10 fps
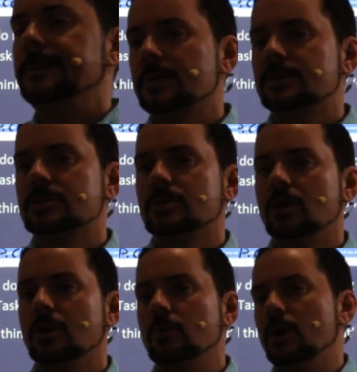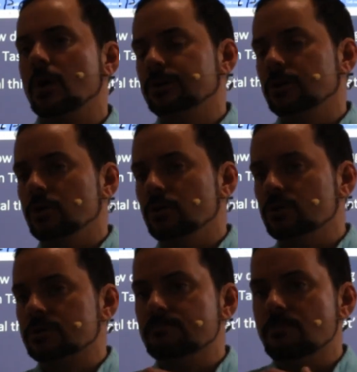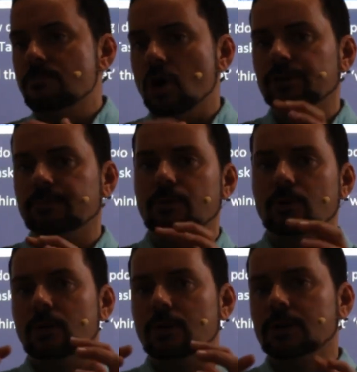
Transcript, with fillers: So we want to use multiple